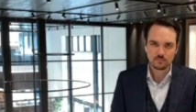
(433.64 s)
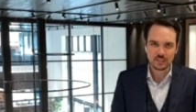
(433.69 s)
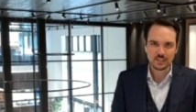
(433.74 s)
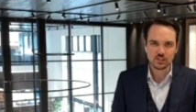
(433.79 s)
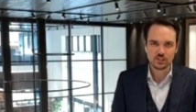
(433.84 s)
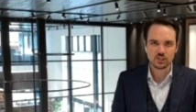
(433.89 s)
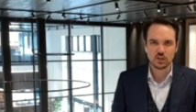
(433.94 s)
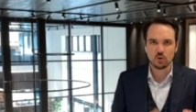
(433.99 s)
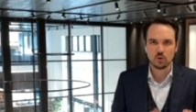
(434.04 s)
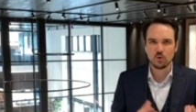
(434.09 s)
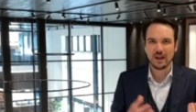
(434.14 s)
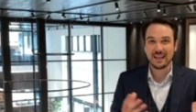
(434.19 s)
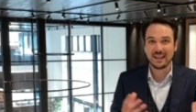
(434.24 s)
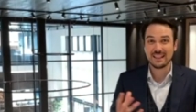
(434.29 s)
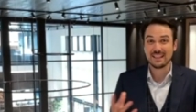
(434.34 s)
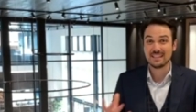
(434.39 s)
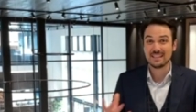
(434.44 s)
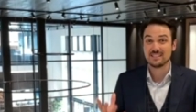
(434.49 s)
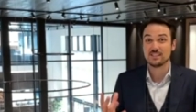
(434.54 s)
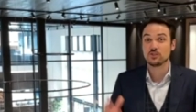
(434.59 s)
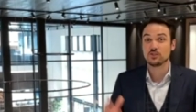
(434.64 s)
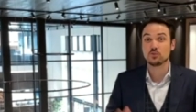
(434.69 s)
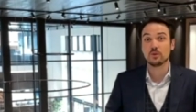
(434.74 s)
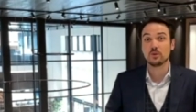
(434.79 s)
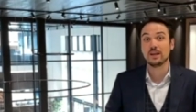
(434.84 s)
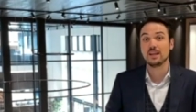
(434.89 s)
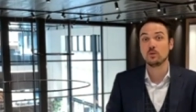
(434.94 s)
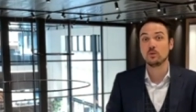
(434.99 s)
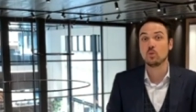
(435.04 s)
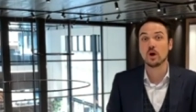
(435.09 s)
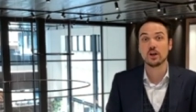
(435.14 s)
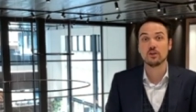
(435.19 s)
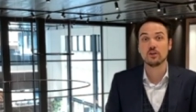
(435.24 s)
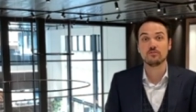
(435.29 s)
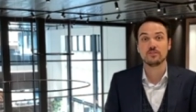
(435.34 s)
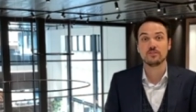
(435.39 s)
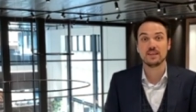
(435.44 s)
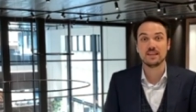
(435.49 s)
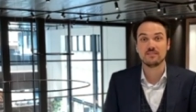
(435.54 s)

so and this is really one of the